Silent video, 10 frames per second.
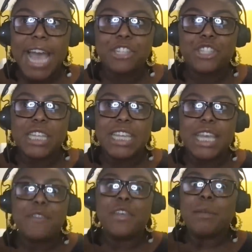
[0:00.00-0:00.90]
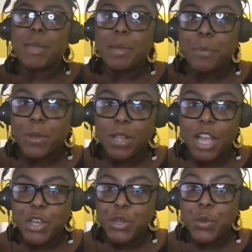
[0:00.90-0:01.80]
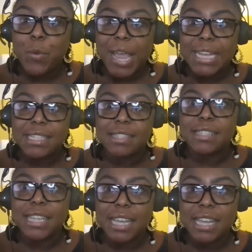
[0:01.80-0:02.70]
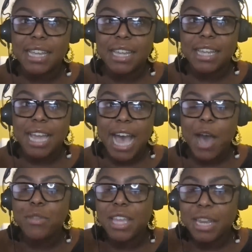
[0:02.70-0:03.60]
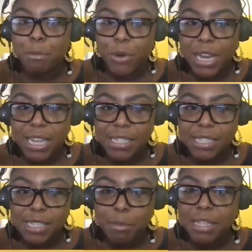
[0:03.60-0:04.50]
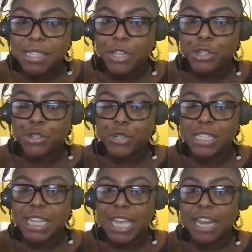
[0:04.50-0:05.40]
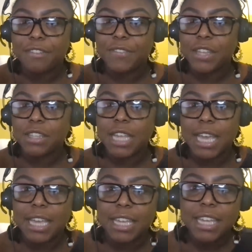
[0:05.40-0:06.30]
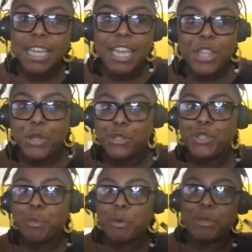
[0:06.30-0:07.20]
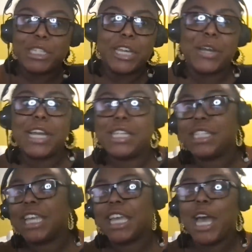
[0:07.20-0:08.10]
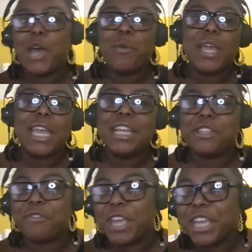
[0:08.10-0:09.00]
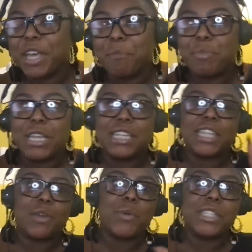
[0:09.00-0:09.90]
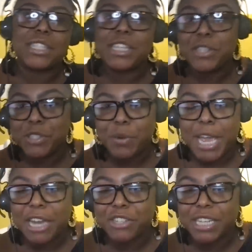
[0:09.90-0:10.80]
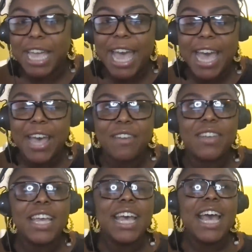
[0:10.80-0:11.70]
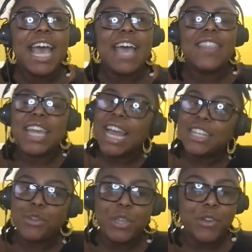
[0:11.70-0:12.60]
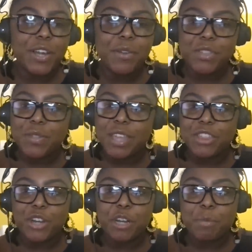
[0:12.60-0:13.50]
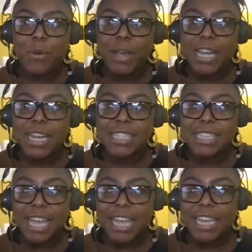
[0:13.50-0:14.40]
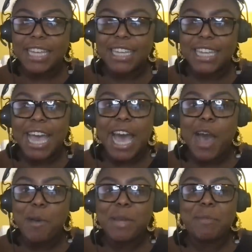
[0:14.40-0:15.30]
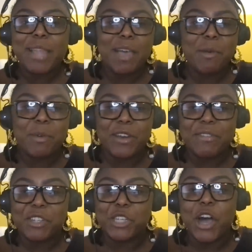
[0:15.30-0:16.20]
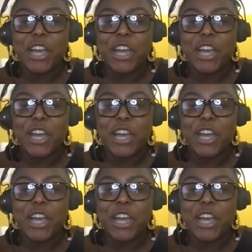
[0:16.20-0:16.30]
actually giving people a new way to see how they can break into some of these industries that kind of feel like yeah. they're super mysterious and like, how do I get into FAANG companies? Like what skills do I yeah. actually have? And then I totally agree with you. That third point is like, yeah, how many black women are even